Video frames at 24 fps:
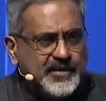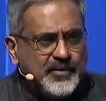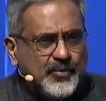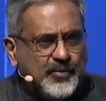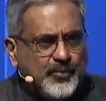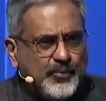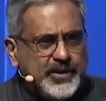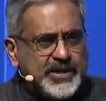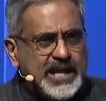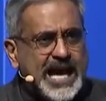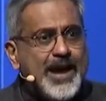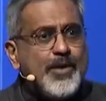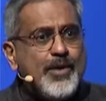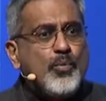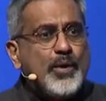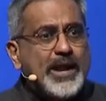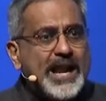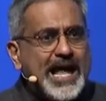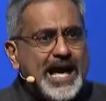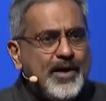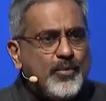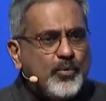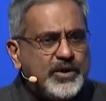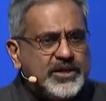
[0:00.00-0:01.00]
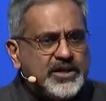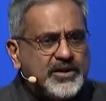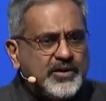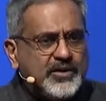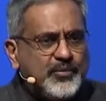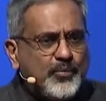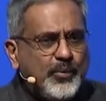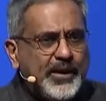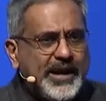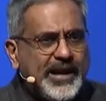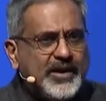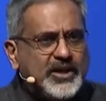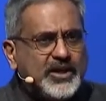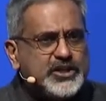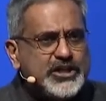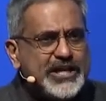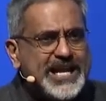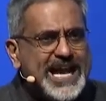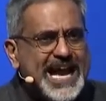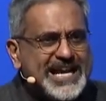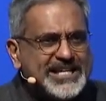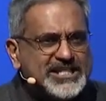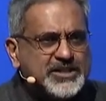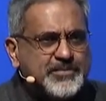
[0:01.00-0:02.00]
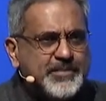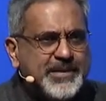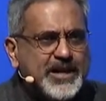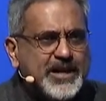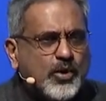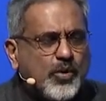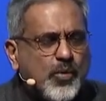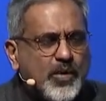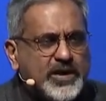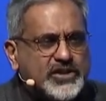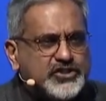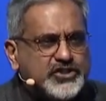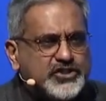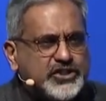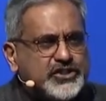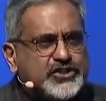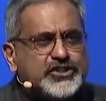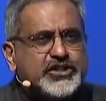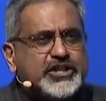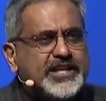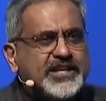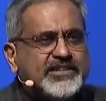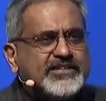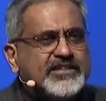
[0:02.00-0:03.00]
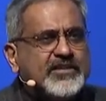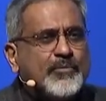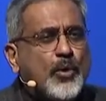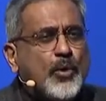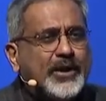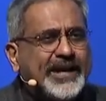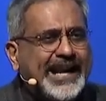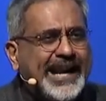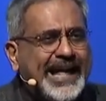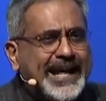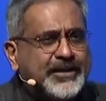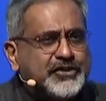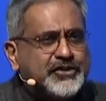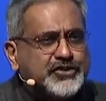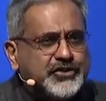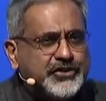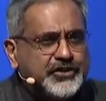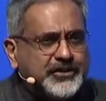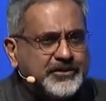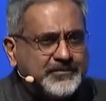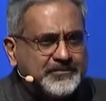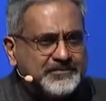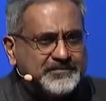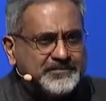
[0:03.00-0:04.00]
When she asks me a question, she doesn't want an answer.